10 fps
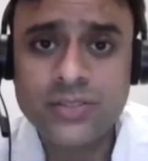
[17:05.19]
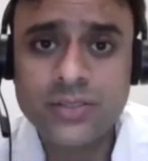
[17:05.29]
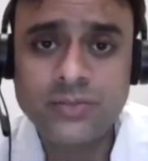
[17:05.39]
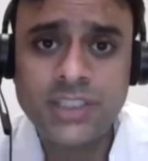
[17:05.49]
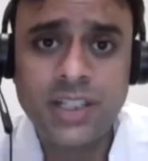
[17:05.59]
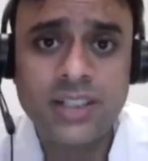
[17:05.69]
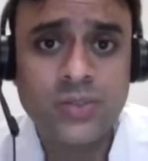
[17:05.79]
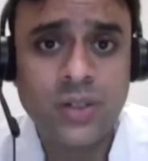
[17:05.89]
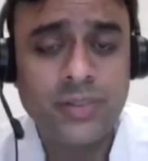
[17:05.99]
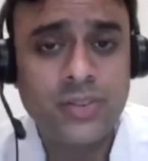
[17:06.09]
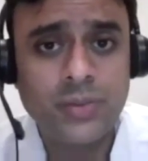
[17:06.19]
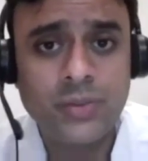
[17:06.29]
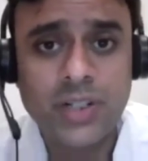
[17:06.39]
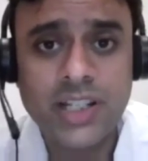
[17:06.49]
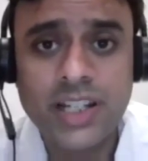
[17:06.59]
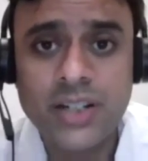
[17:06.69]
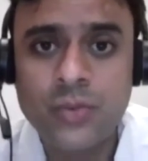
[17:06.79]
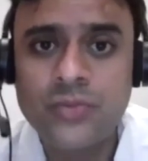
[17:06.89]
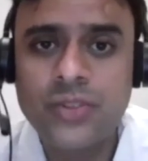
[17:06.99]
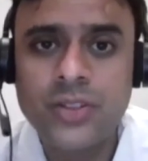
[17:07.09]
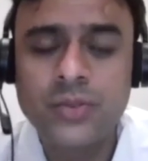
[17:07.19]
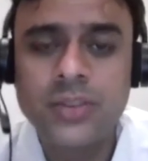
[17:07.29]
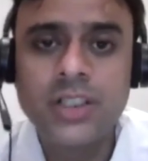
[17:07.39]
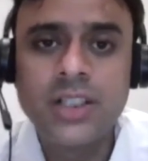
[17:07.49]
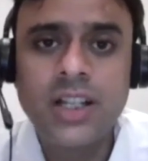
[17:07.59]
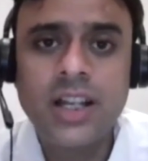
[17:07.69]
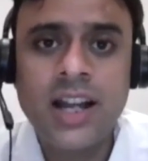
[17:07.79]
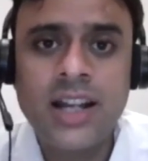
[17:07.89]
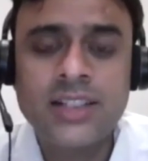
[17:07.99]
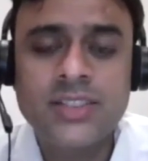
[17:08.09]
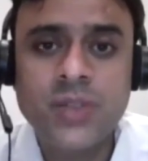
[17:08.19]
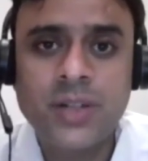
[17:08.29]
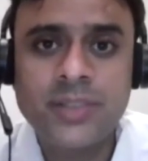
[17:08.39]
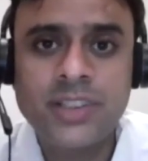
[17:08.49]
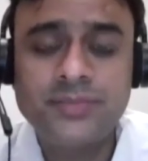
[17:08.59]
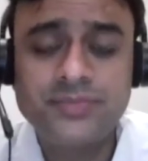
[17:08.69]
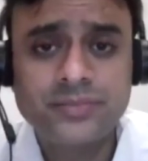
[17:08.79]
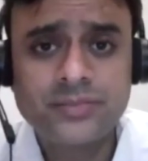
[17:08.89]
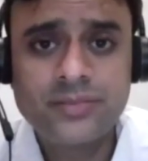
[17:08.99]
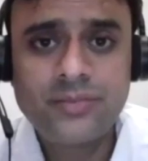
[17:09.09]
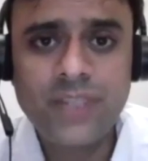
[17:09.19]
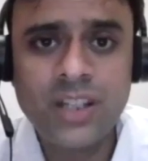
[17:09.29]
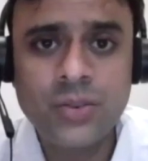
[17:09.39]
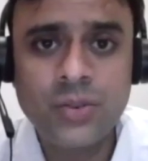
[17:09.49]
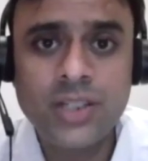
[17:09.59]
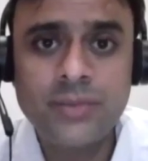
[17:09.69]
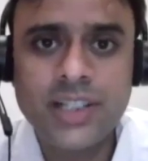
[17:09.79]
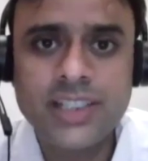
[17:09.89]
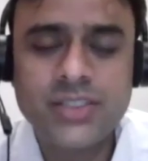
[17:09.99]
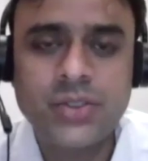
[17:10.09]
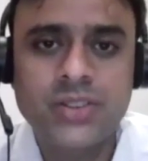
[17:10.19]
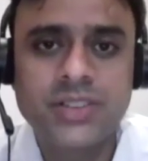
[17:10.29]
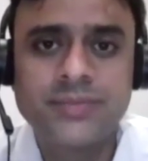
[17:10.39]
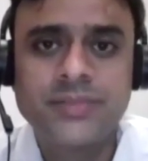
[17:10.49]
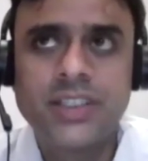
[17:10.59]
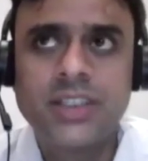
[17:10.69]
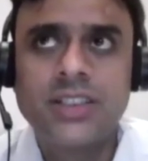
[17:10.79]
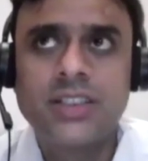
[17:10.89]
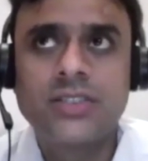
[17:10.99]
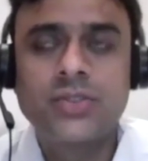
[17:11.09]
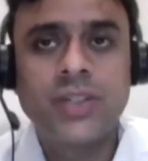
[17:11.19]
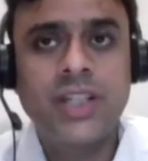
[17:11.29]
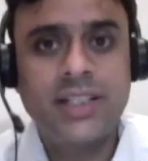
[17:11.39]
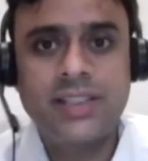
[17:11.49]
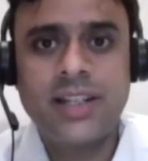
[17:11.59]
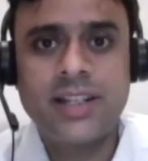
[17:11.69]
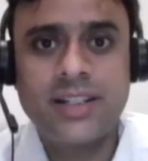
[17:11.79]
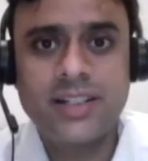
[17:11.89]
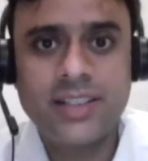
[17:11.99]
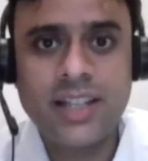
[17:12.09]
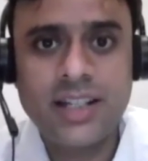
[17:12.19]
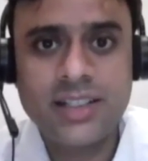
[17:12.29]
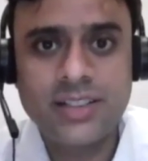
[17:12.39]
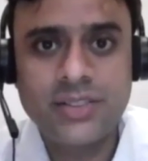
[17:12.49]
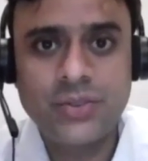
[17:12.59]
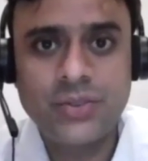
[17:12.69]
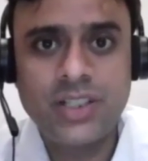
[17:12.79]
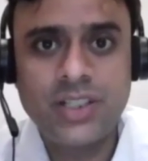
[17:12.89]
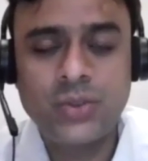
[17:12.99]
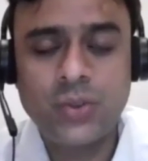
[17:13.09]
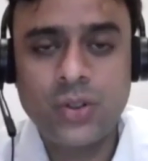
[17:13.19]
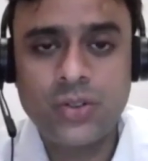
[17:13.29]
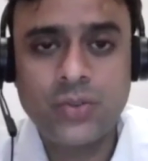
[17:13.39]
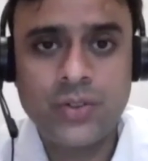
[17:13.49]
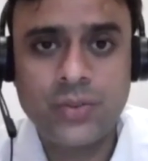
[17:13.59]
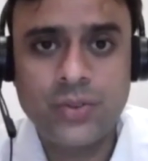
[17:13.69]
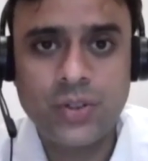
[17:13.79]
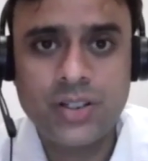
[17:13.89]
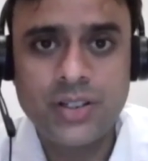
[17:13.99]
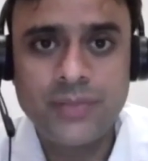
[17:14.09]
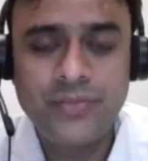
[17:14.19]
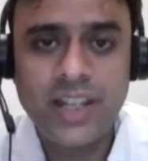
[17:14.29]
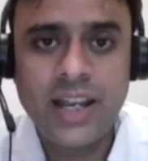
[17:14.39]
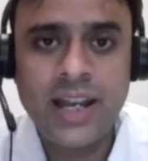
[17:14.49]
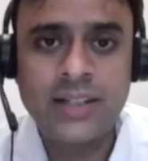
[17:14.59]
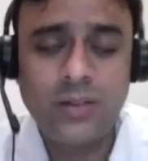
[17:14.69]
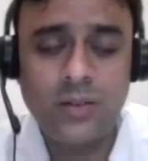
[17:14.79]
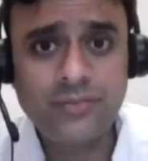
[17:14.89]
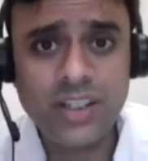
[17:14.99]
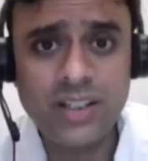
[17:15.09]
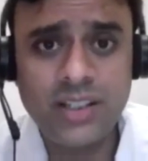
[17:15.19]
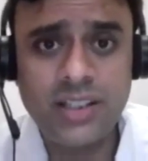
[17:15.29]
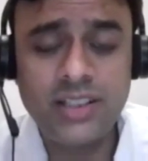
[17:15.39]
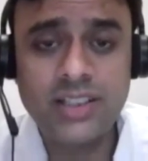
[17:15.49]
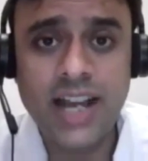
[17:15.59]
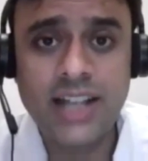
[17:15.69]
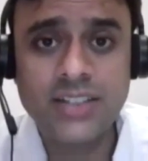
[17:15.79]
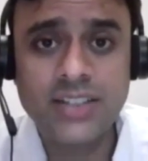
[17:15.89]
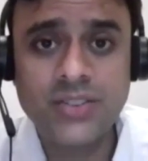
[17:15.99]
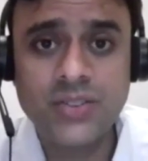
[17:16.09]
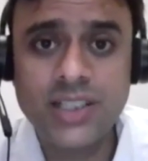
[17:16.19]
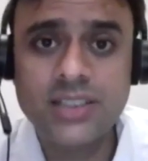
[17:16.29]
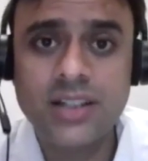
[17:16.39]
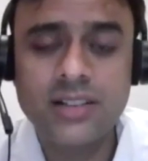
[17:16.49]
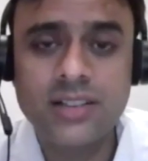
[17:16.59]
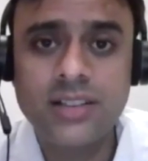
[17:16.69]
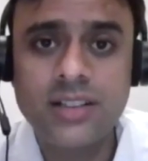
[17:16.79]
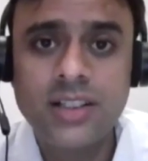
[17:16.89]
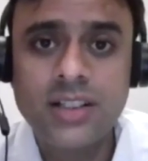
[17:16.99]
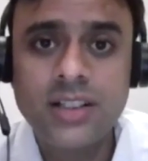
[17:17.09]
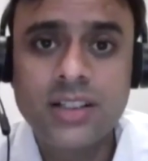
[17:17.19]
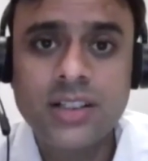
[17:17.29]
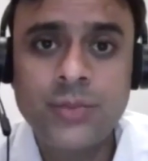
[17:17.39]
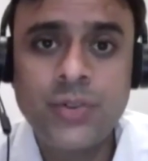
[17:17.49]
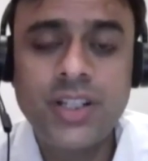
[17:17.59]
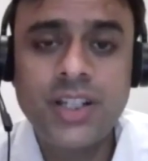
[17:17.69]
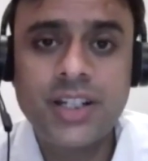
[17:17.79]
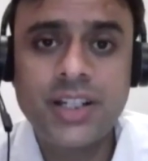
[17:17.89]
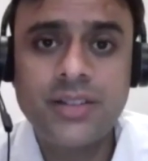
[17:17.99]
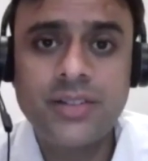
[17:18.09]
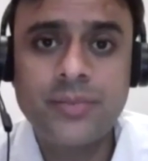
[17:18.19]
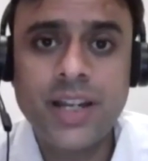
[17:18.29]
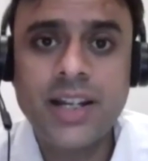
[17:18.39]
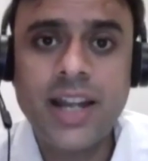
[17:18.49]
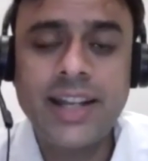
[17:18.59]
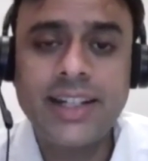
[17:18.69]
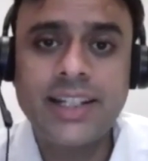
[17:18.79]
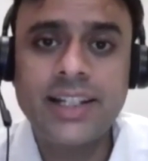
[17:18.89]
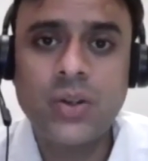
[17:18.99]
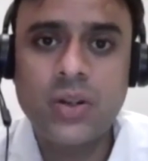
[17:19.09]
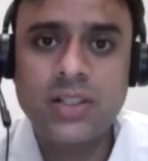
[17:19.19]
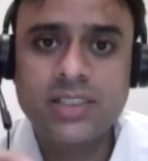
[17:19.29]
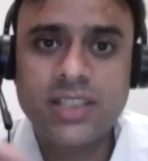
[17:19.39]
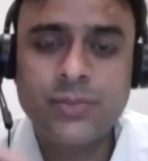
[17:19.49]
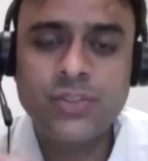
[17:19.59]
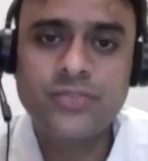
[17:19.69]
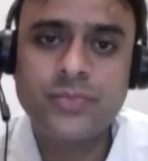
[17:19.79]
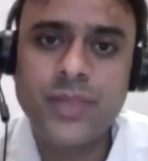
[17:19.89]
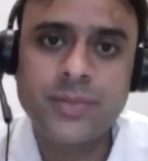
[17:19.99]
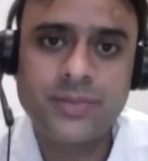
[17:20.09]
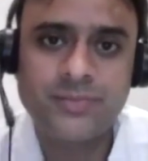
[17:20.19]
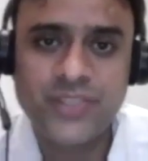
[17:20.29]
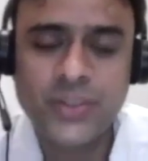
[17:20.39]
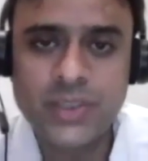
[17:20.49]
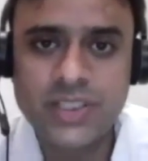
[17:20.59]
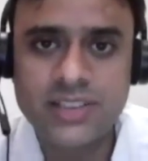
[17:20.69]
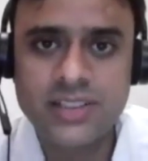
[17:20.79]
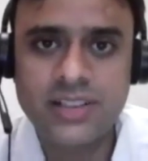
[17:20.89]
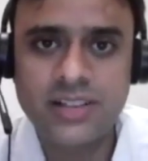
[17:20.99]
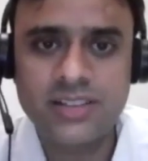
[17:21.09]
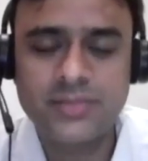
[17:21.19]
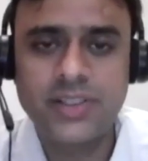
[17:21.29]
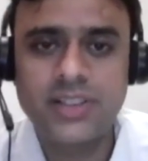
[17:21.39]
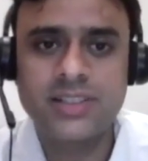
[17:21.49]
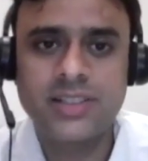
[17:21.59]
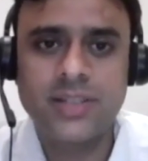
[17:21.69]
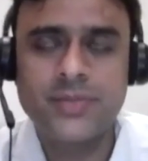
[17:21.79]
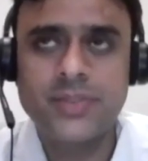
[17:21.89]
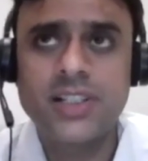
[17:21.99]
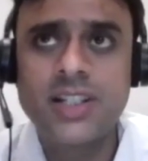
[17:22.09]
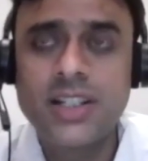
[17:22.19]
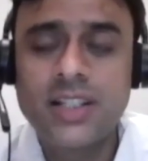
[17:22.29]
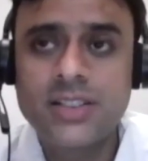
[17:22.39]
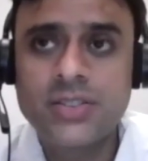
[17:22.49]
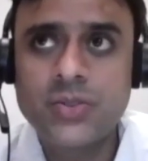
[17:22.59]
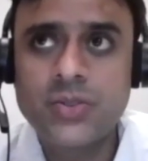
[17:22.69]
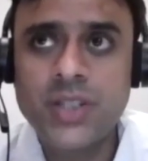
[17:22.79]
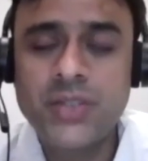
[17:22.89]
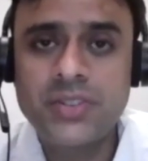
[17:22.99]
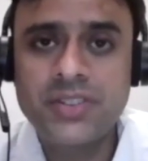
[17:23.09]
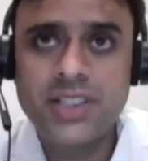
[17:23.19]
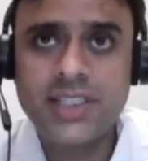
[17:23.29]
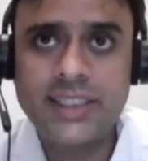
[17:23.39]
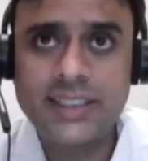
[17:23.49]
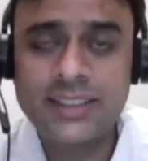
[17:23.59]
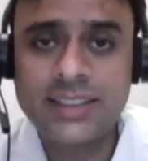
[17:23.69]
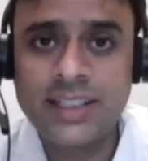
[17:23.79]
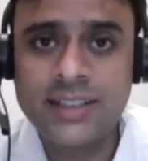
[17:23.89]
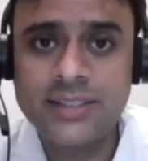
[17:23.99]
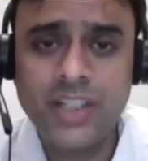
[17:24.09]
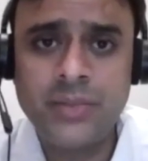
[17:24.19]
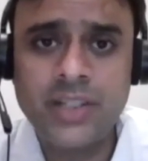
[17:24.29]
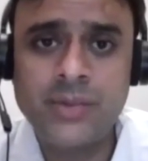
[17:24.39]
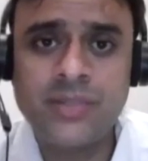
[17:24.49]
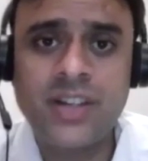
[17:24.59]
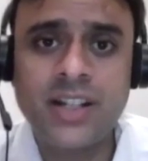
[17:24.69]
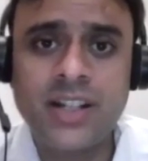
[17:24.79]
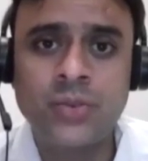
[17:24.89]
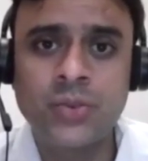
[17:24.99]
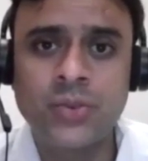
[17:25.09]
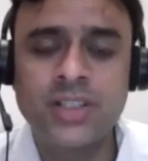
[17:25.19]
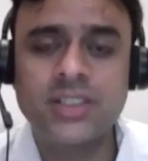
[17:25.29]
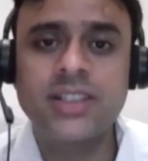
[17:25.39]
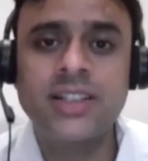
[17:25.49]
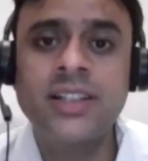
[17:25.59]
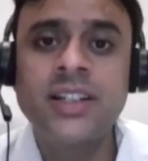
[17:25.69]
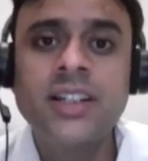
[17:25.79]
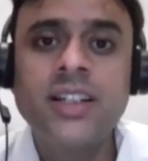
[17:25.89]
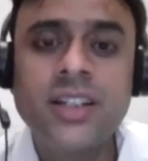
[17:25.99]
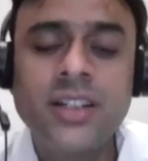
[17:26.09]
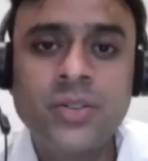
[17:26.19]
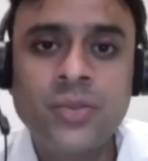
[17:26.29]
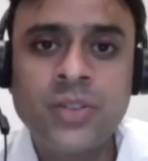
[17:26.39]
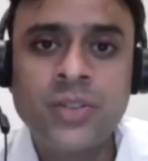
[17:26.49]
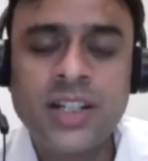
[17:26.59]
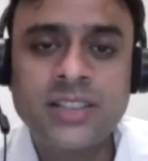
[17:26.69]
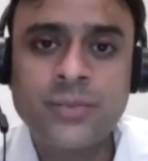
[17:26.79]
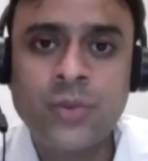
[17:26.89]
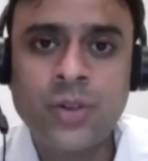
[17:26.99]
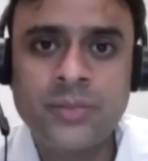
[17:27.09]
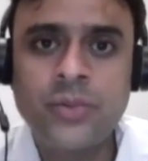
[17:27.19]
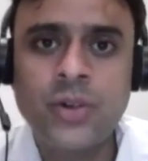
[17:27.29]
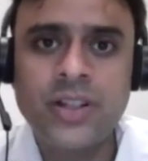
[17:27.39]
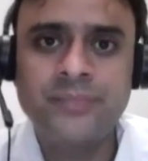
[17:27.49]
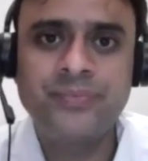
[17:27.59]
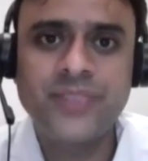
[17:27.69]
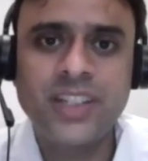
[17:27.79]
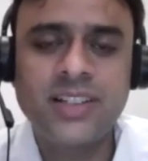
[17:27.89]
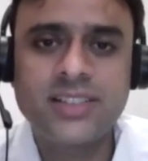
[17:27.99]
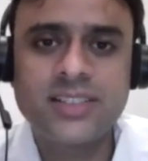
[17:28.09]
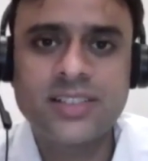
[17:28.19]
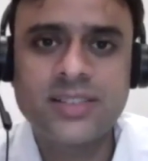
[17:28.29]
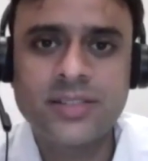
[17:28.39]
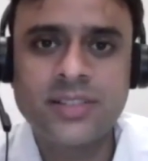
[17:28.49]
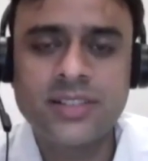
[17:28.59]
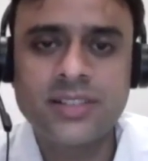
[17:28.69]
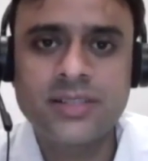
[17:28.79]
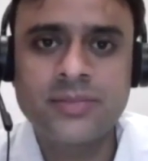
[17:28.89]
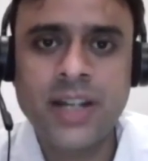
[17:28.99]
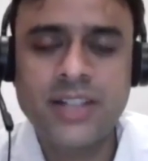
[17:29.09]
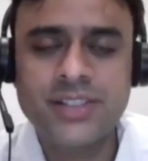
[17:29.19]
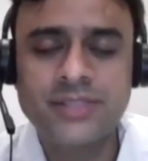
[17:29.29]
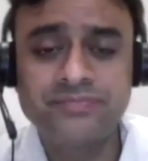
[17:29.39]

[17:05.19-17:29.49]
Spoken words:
So he asked Swami, what can I do for you? And Swami told him, let's talk. So he decided that, he's not going to talk. And he actually started communicating by writing on slips of paper with his classmates and batchmates. So he was really serious, and he became, in fact, notoriously known as the Monum boy in his batch.